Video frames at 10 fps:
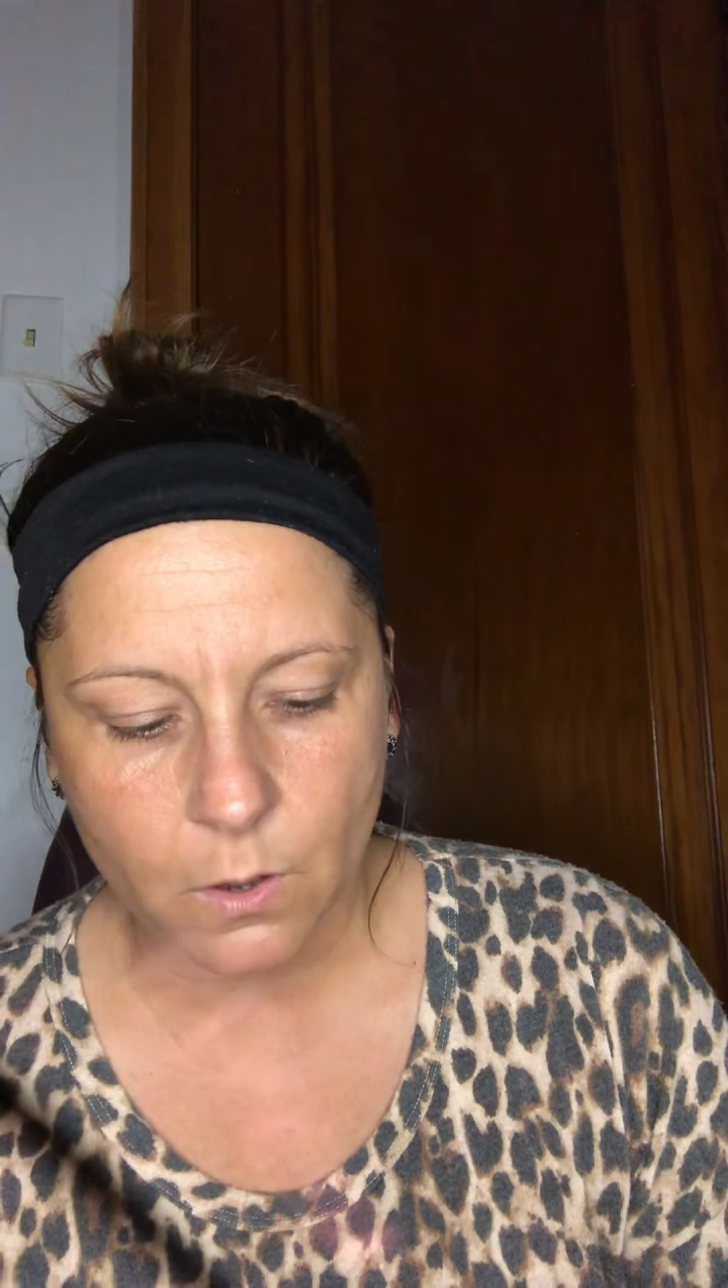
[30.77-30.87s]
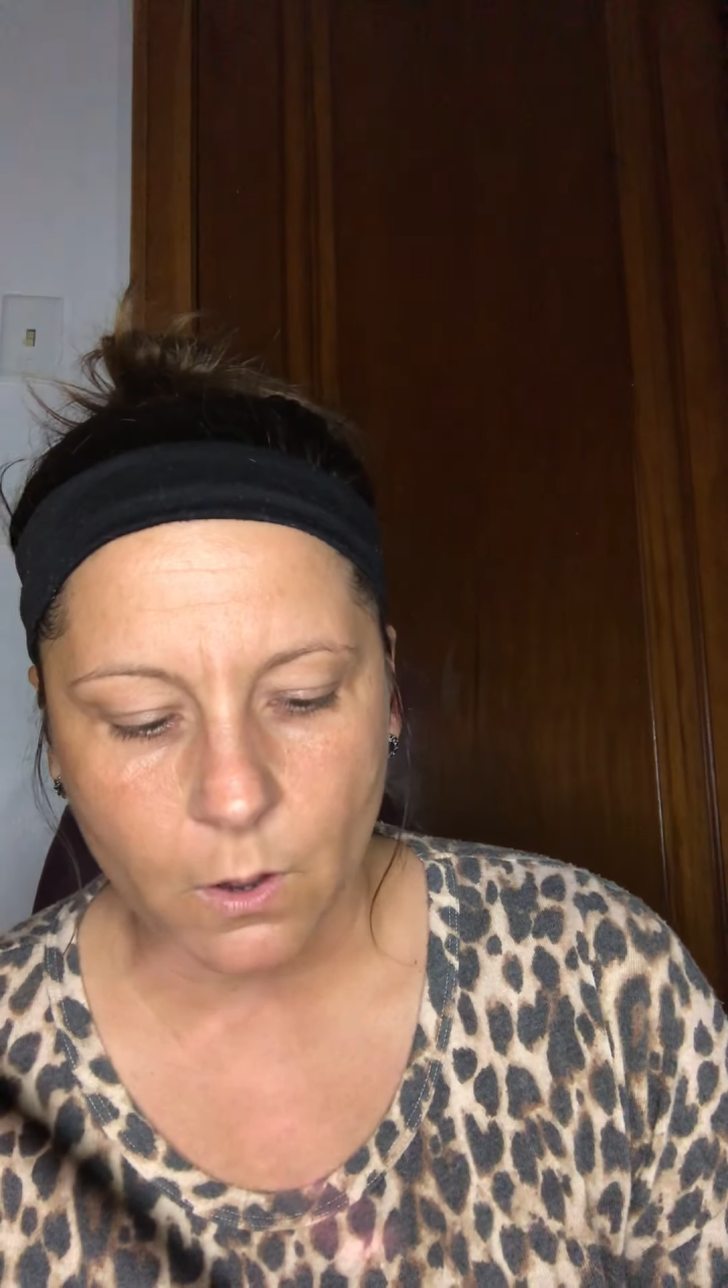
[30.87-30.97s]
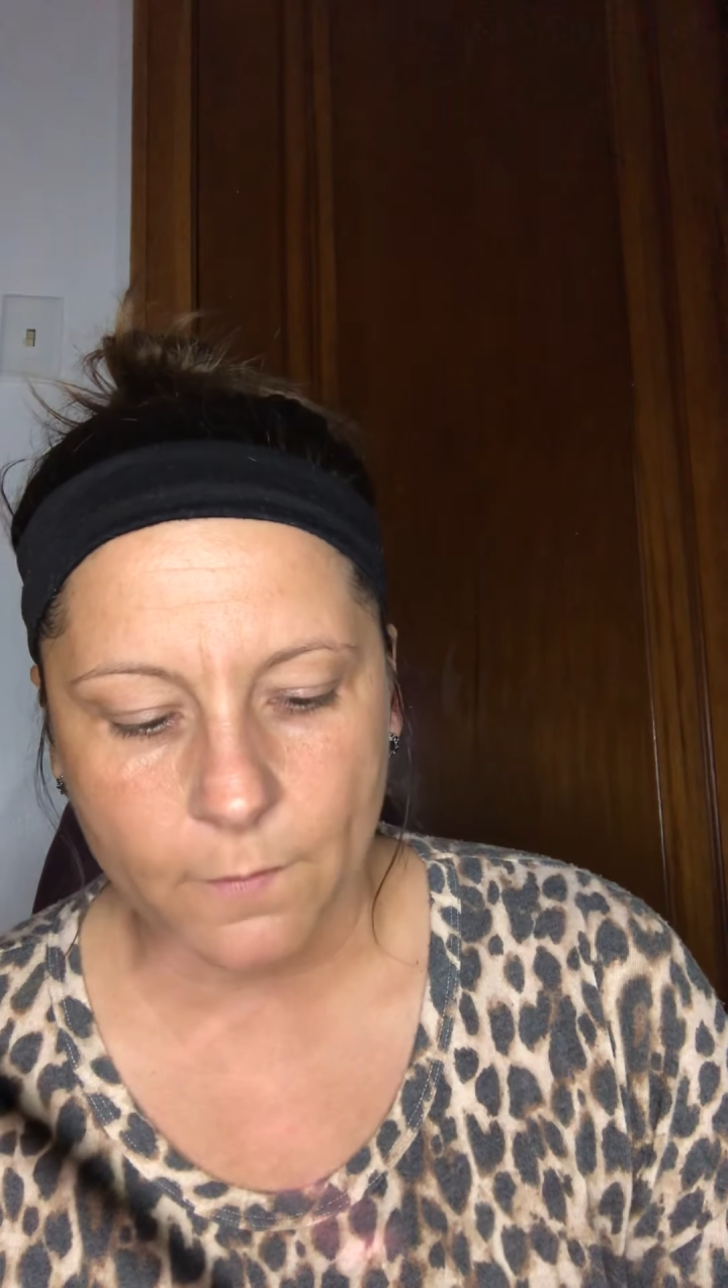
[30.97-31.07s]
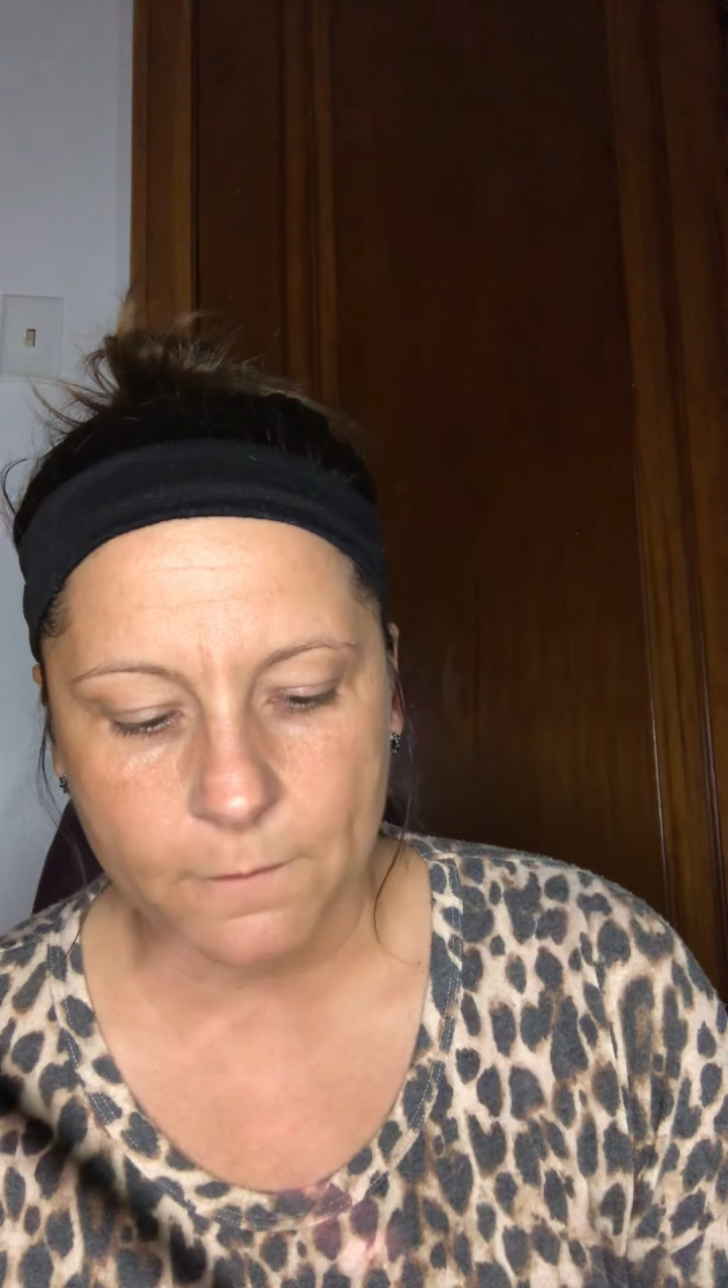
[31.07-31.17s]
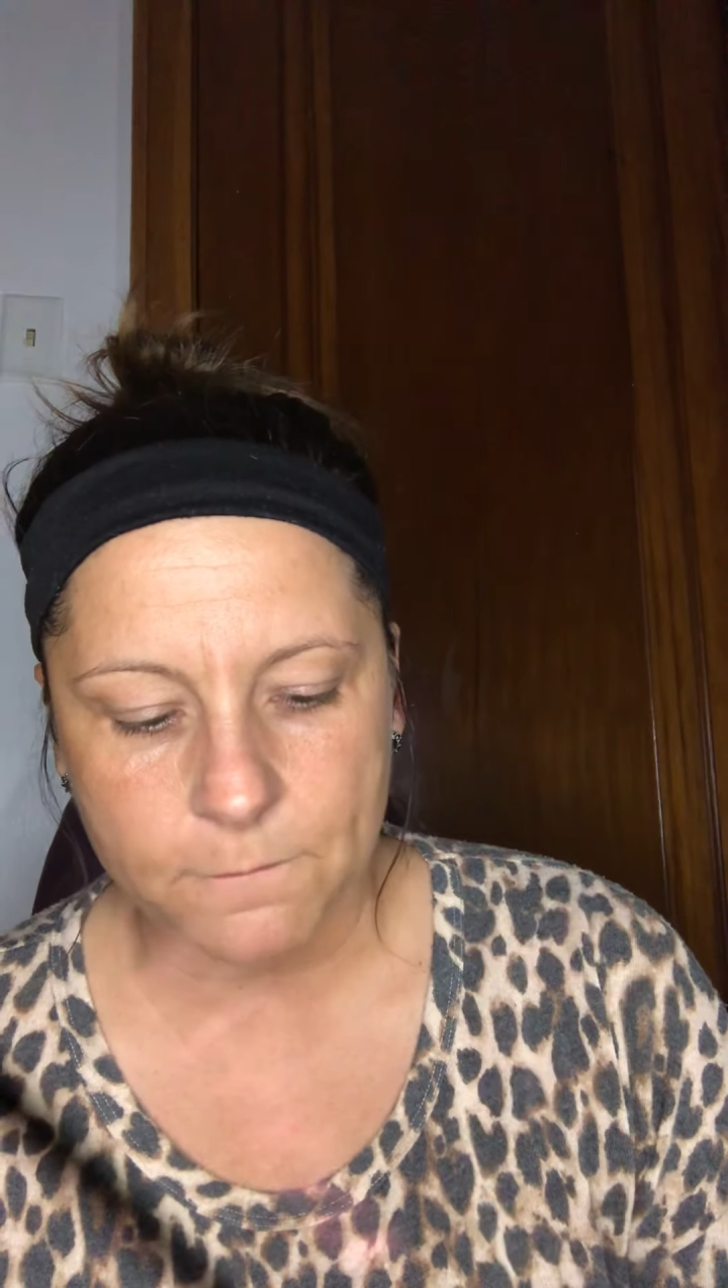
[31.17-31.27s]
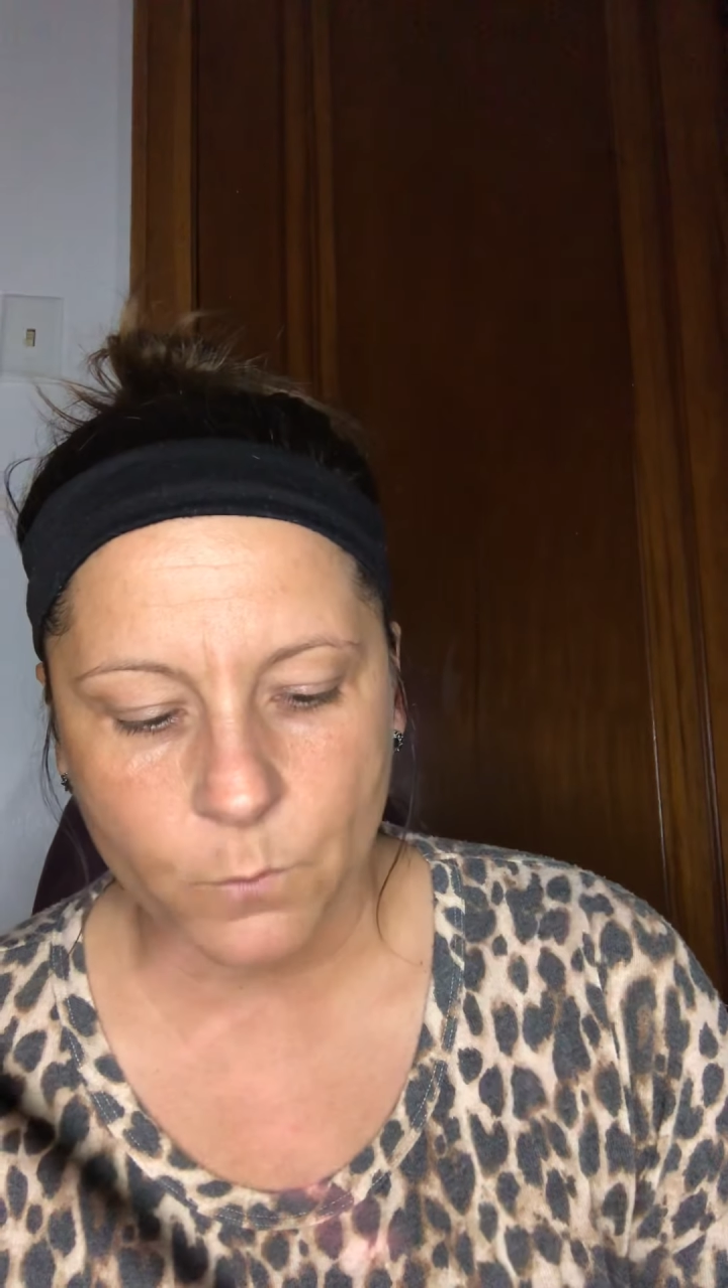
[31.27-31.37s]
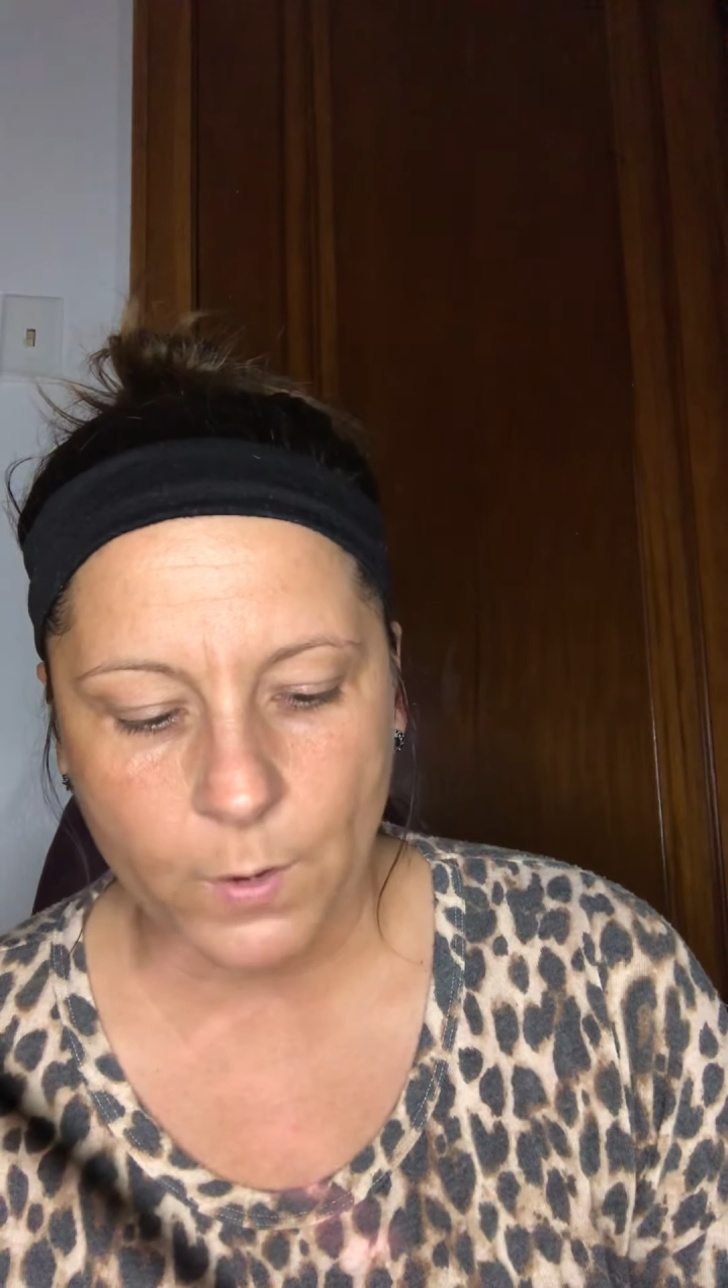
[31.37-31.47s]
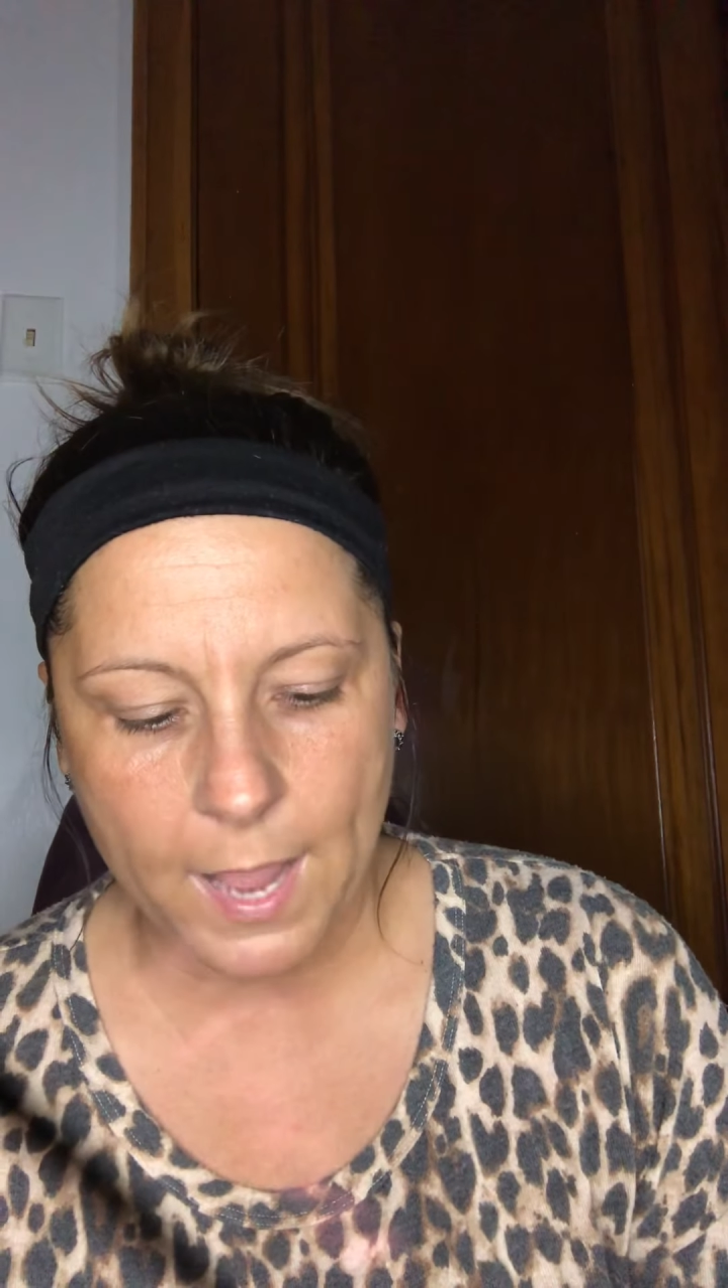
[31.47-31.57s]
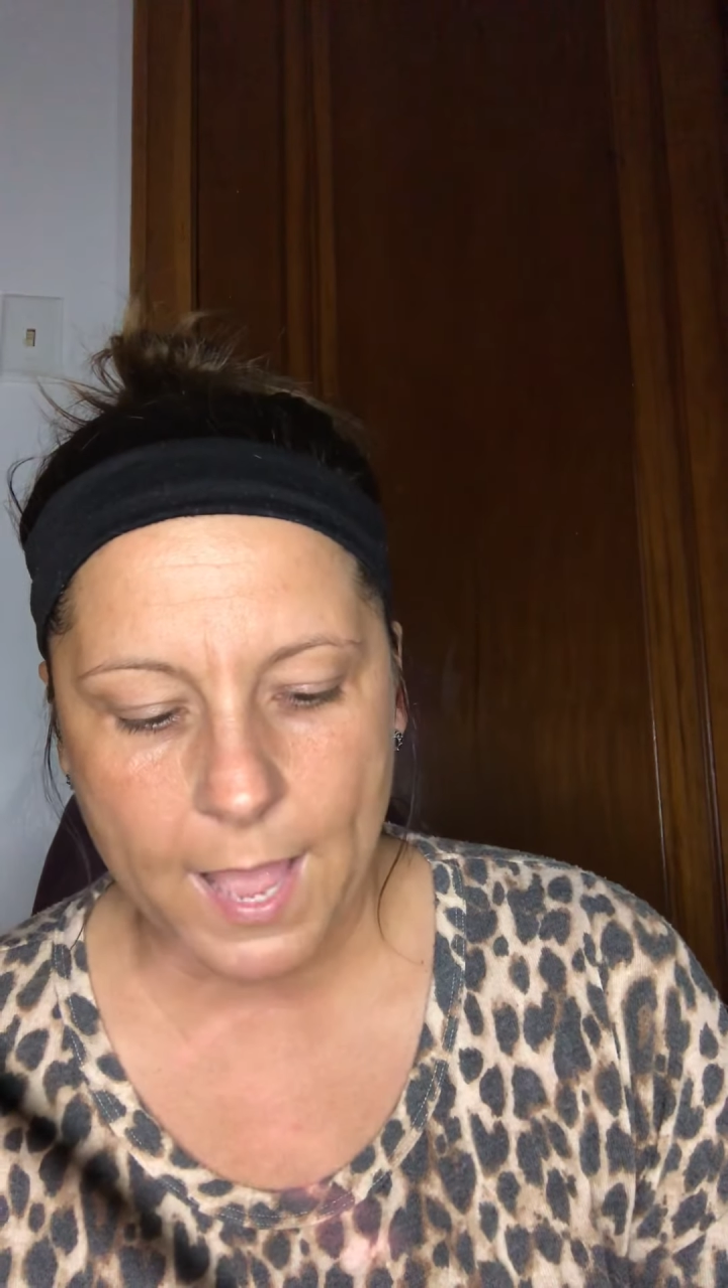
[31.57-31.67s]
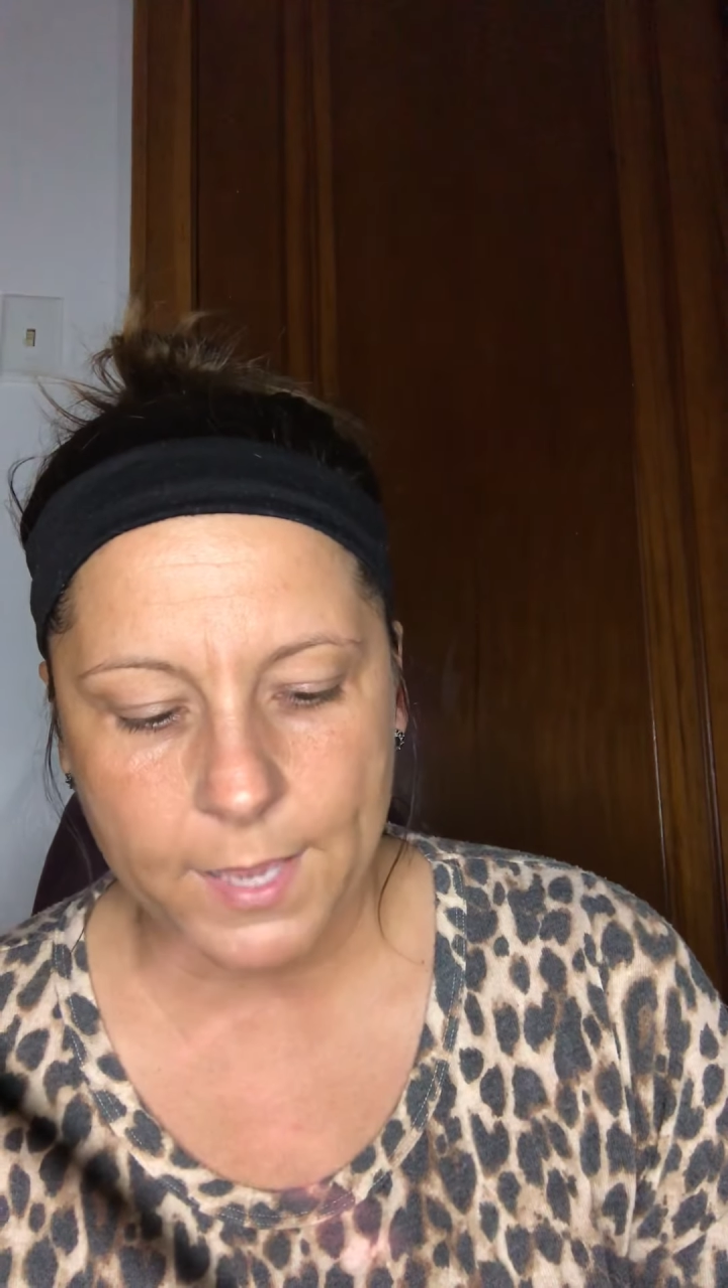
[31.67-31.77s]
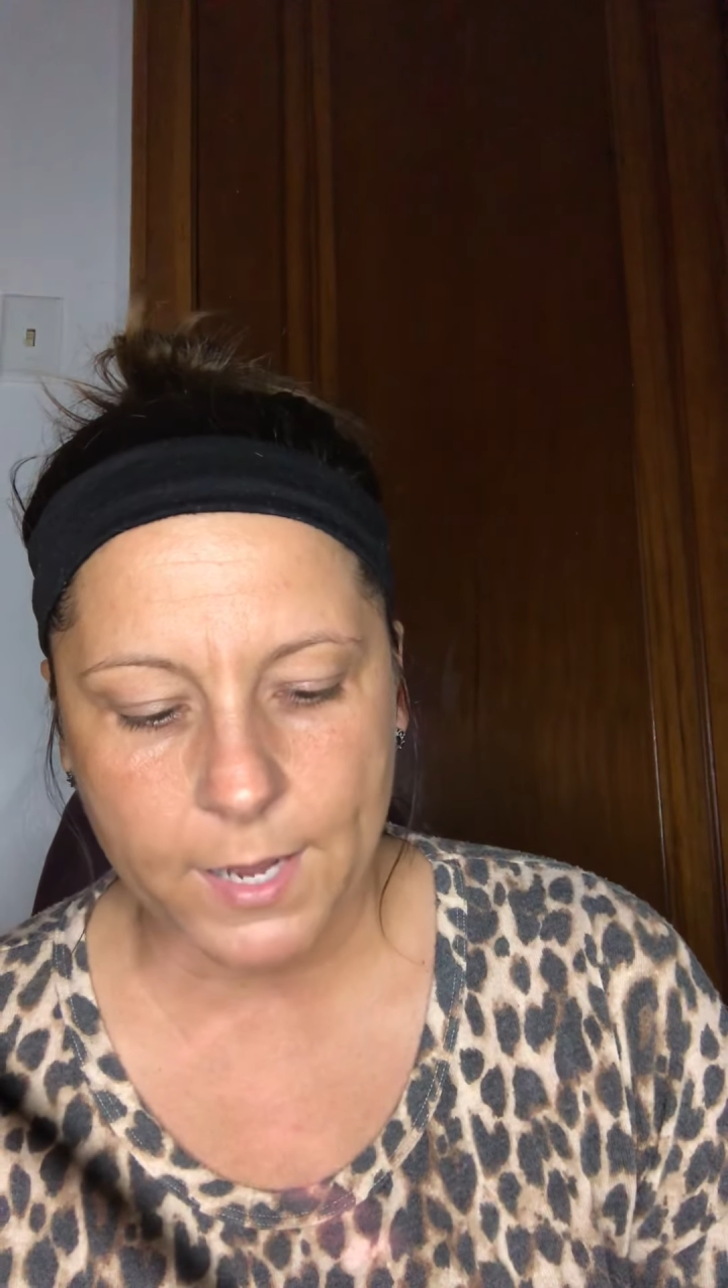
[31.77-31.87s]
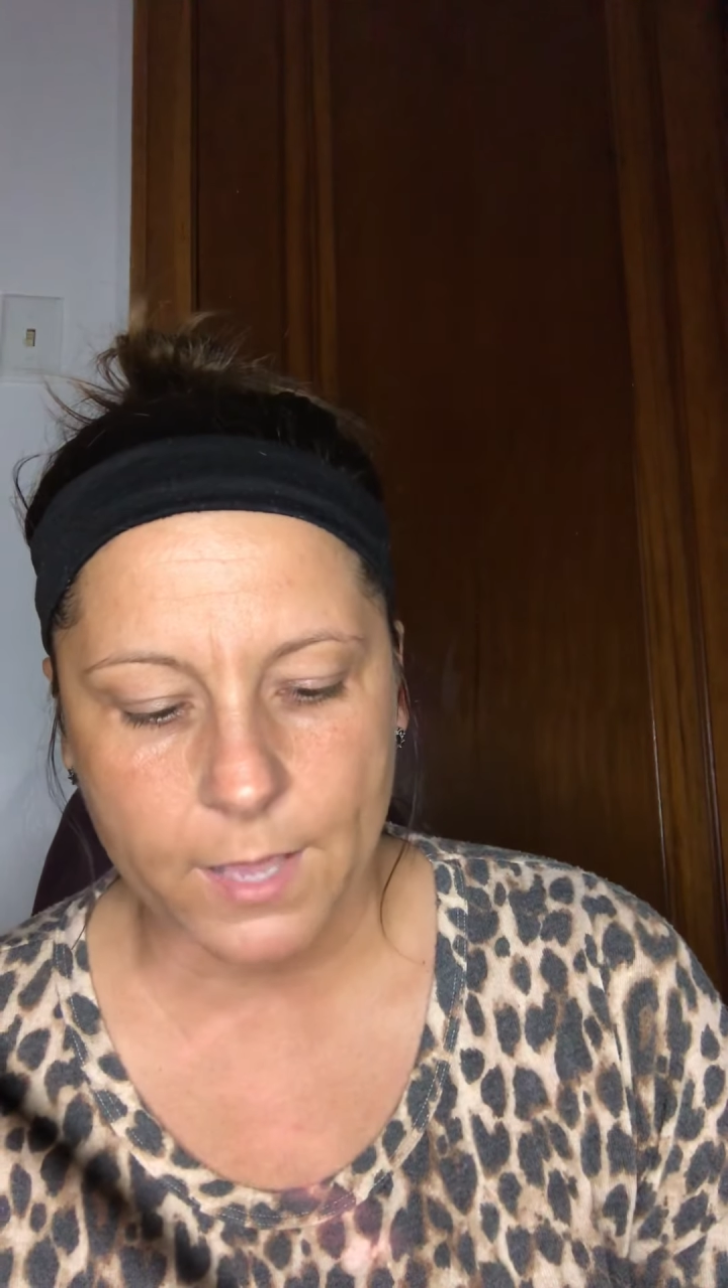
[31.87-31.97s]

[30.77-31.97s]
on the forehead